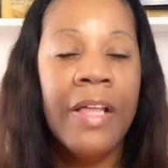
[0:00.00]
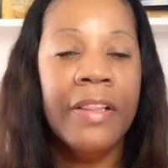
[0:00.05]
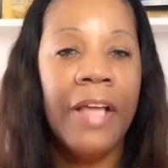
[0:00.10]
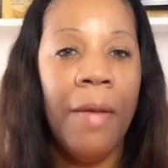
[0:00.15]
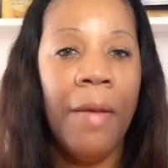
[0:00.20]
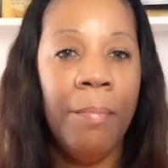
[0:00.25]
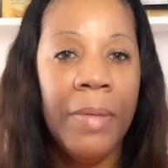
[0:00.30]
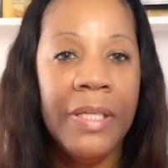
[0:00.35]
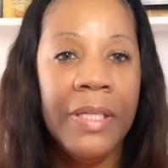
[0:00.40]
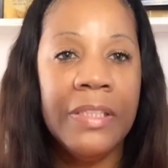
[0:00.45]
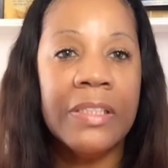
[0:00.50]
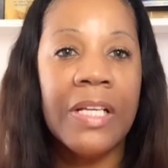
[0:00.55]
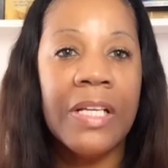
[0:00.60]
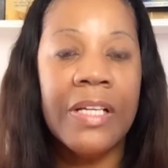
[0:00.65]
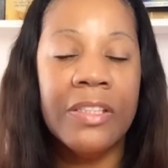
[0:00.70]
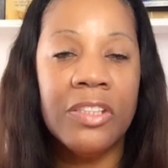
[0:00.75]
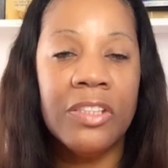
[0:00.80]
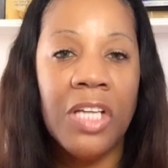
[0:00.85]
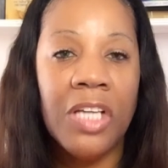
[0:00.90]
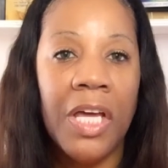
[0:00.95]
That means
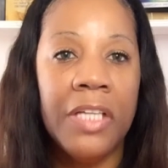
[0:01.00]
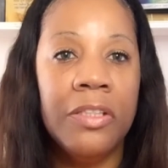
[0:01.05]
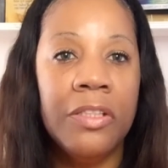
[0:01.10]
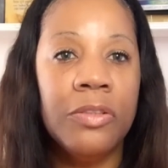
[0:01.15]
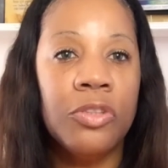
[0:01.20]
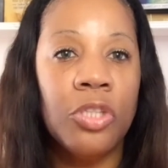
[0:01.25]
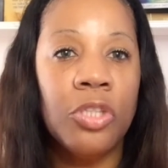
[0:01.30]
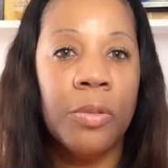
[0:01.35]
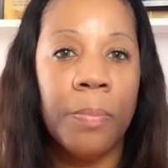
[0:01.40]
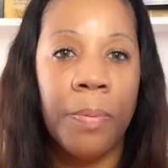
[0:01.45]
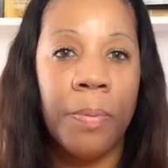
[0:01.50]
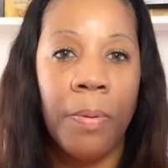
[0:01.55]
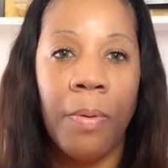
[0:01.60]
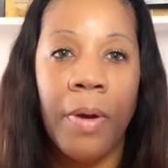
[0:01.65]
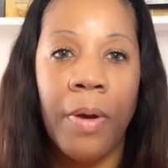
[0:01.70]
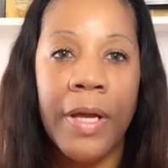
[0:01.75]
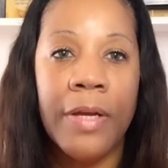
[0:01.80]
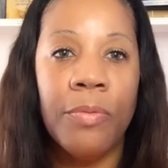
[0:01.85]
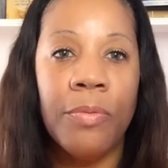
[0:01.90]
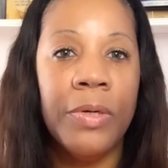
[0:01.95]
continue to
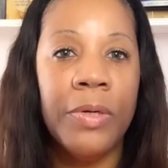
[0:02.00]
pray.